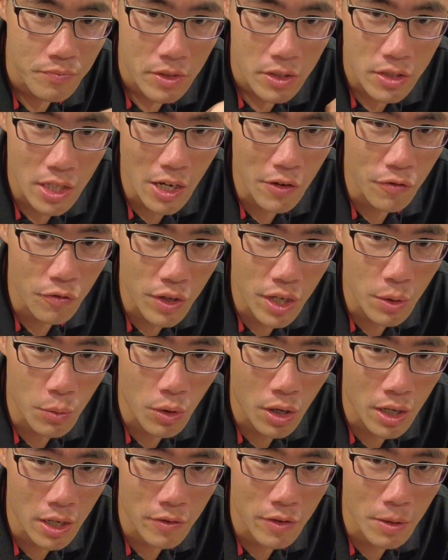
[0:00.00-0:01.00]
Definitely
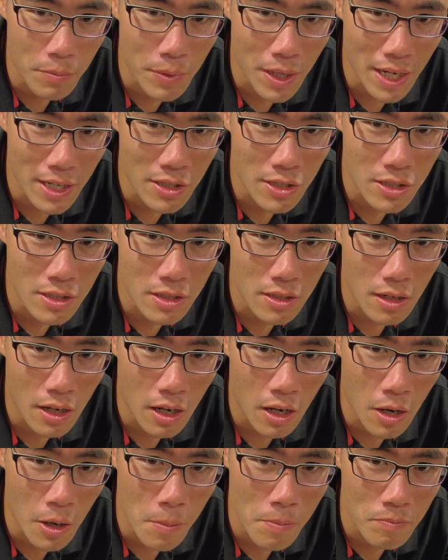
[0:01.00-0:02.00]
one of the best
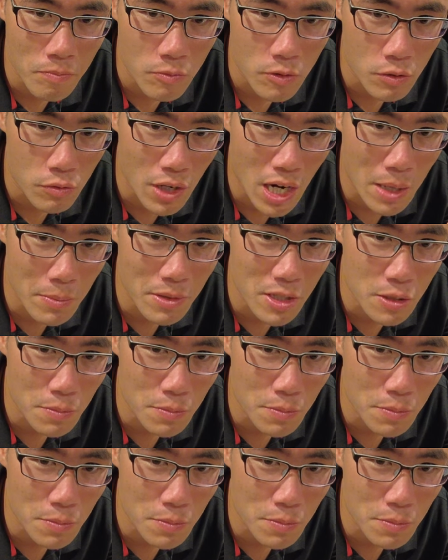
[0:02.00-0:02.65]
ramen